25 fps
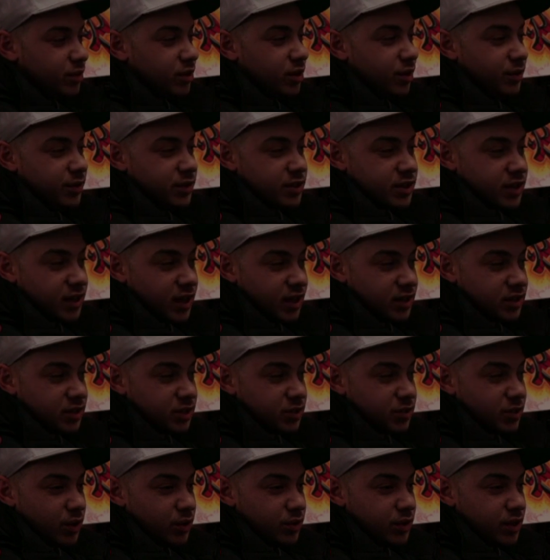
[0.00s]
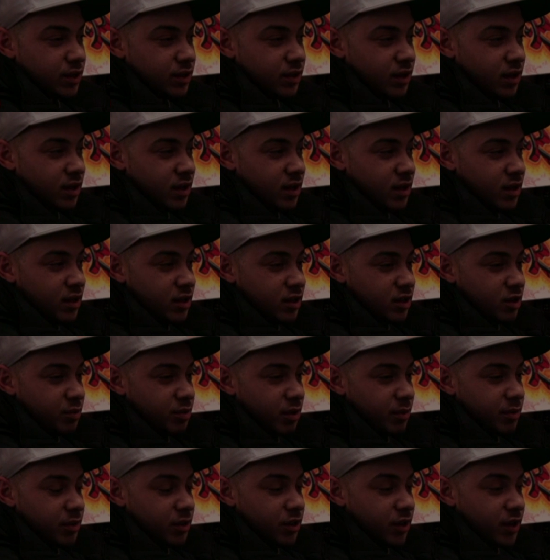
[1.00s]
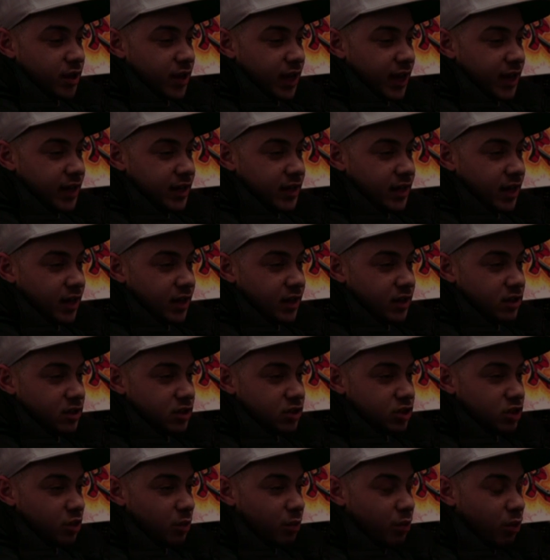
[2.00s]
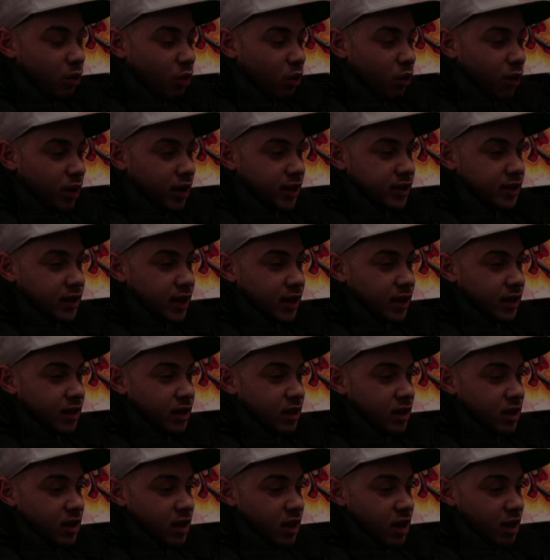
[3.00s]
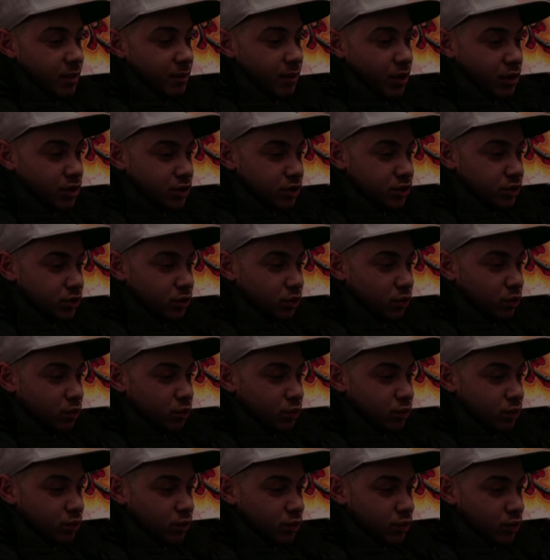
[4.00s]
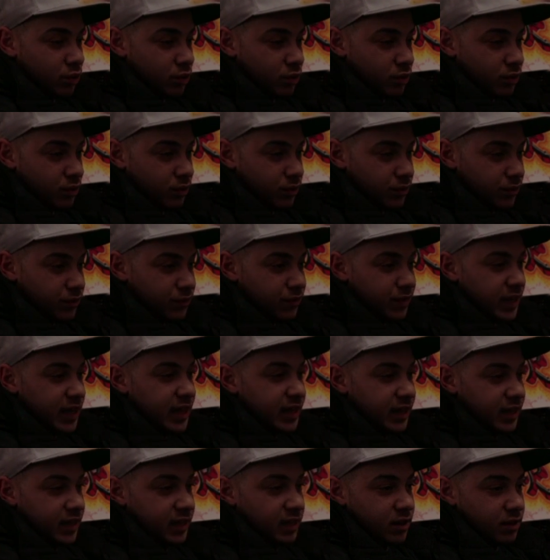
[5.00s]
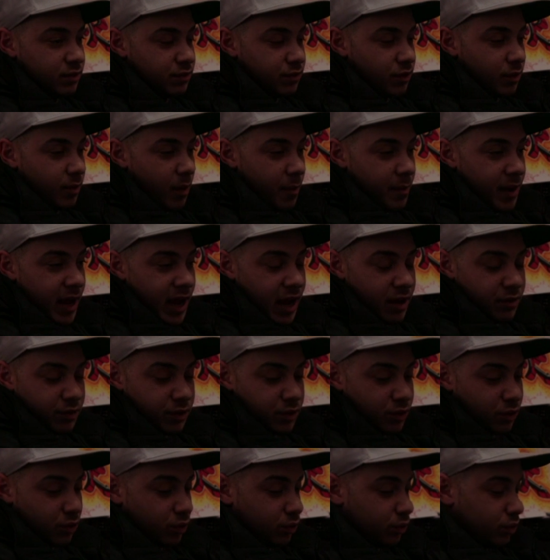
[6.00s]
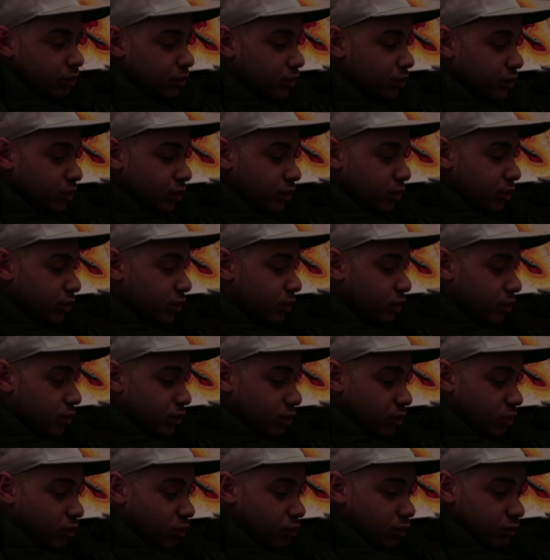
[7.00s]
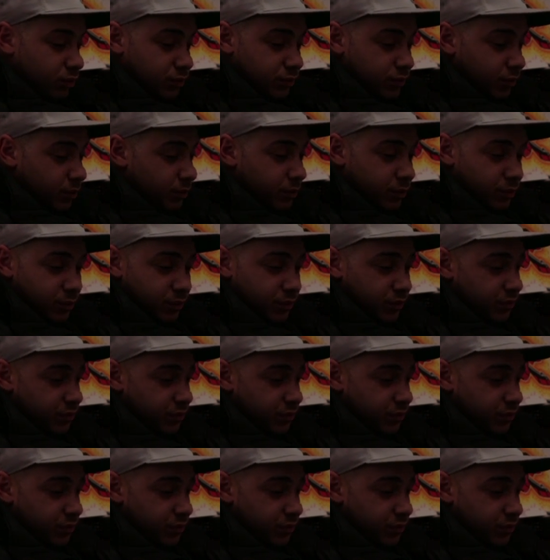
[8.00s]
who go into gangs as well, they're probably not getting that support and that emotional feeling from a parent or from